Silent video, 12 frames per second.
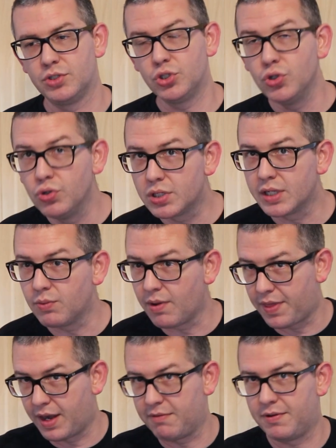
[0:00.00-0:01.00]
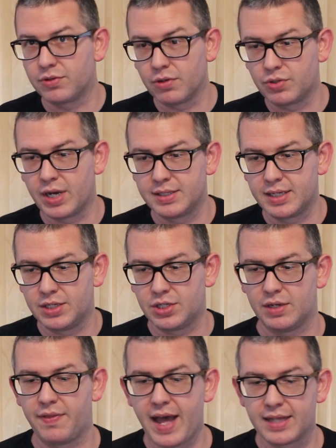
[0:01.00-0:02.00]
usually with an official
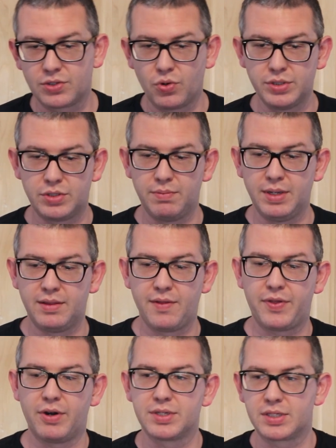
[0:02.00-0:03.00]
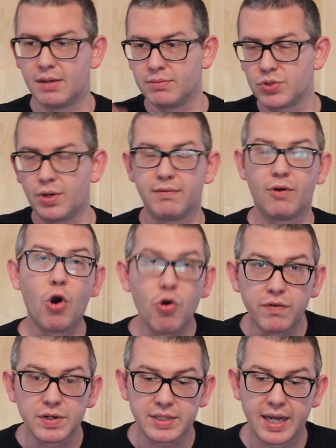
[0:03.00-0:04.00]
translation, and that's going to be that there is some sort of
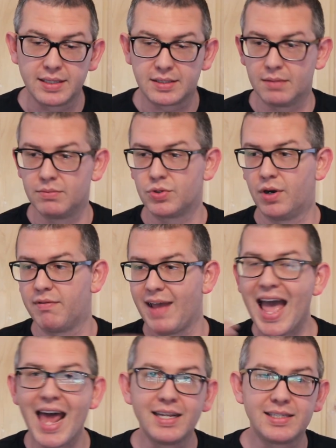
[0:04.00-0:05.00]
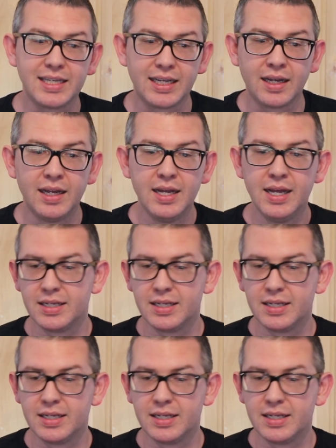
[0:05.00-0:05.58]
oversight, some sort of editing,